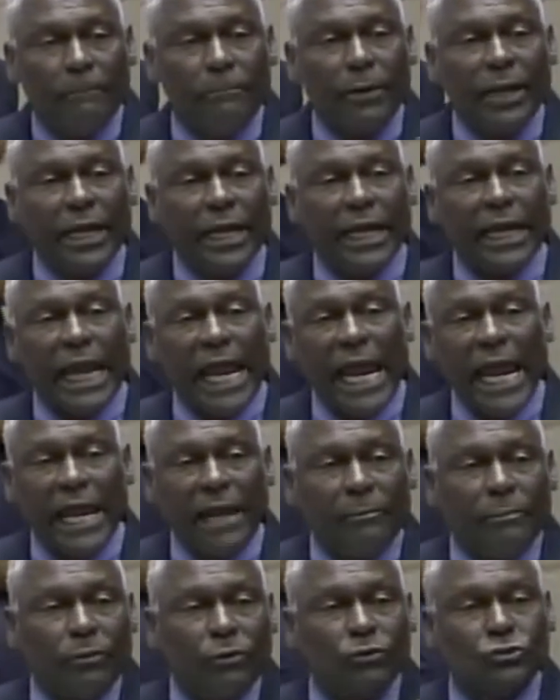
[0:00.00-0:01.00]
being
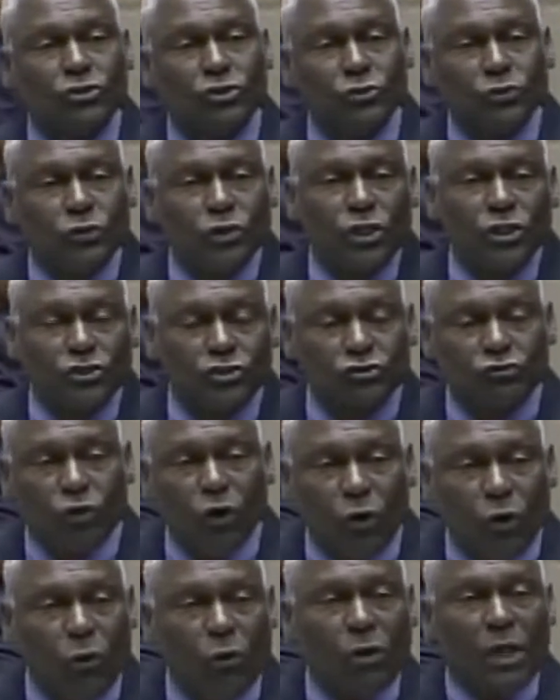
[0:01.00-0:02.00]
able to
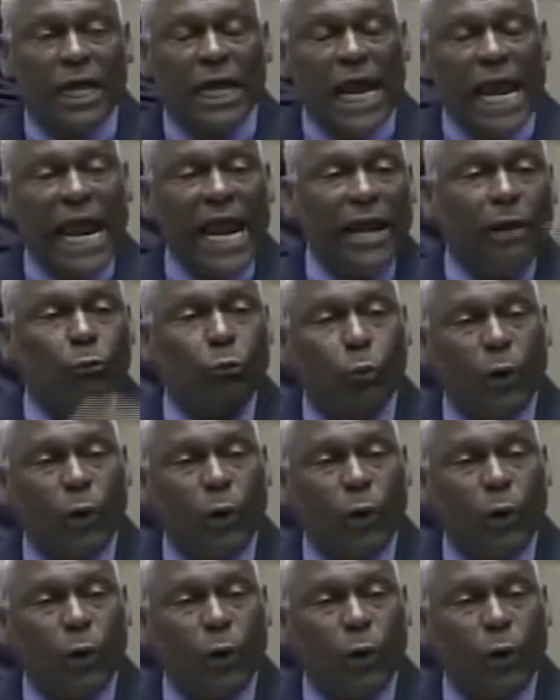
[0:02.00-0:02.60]
control and